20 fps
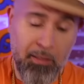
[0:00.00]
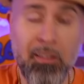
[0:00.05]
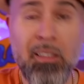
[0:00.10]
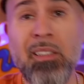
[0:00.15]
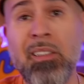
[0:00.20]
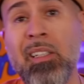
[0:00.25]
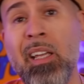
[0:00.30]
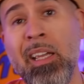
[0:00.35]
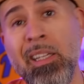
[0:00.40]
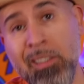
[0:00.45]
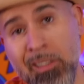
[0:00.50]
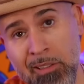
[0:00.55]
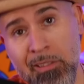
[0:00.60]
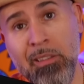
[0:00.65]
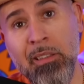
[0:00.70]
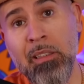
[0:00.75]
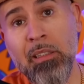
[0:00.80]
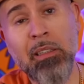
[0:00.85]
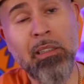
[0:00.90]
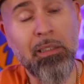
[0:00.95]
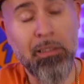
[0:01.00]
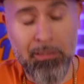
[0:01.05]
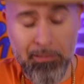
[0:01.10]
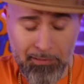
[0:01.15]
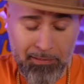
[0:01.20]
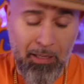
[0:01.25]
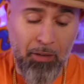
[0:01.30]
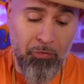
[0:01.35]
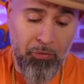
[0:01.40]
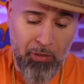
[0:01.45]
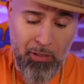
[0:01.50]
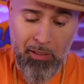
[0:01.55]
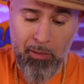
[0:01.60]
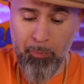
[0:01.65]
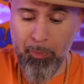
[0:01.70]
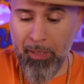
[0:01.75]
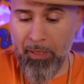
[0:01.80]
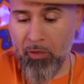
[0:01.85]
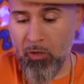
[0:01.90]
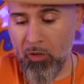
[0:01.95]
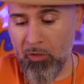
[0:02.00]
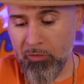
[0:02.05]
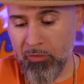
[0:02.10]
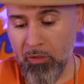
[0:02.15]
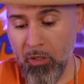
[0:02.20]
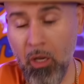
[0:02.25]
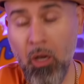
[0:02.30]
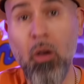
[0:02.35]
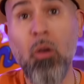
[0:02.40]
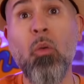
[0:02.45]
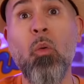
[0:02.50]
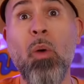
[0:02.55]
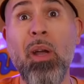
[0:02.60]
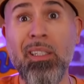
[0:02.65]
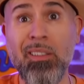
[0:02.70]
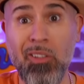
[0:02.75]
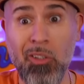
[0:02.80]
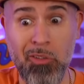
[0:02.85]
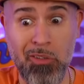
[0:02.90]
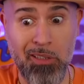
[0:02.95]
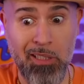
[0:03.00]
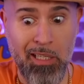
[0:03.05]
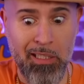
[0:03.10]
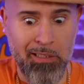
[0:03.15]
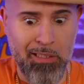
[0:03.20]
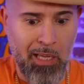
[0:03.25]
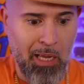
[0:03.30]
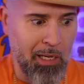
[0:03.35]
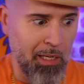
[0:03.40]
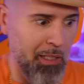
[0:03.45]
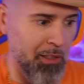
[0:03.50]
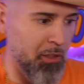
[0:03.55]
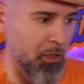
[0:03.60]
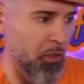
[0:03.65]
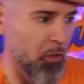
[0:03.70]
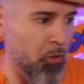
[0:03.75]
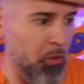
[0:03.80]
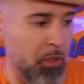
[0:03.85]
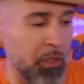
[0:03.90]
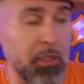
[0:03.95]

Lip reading: in this case, definitely paid off. Oh, wait till TikTok gets a load of